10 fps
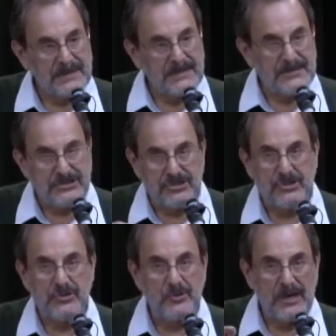because
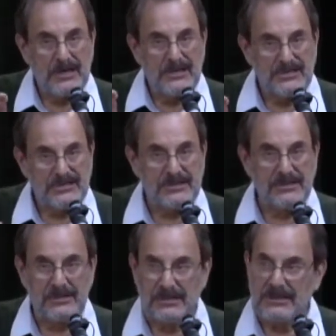you
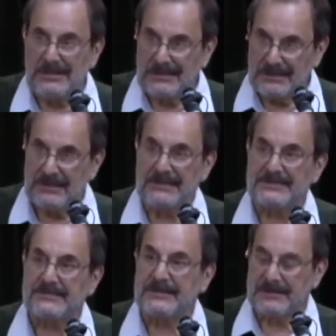still
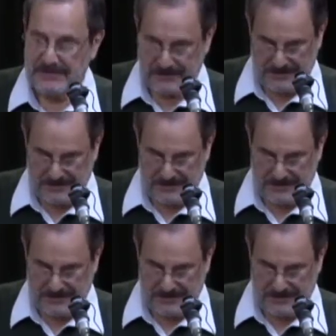listen.